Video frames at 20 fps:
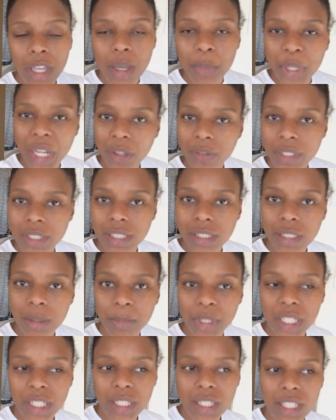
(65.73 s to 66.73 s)
but I haven't seen them
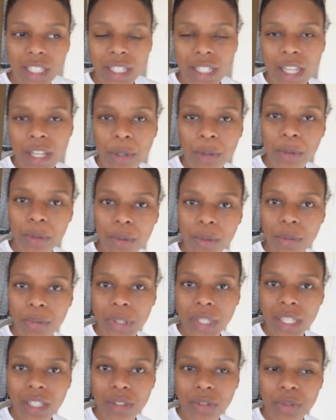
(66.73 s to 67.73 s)
lately. And I googled
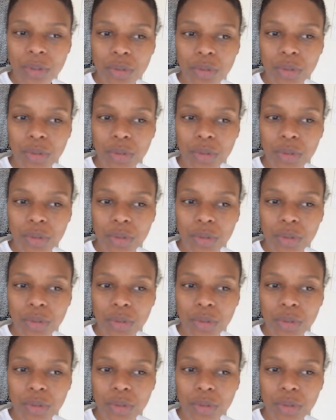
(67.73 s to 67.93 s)
like, do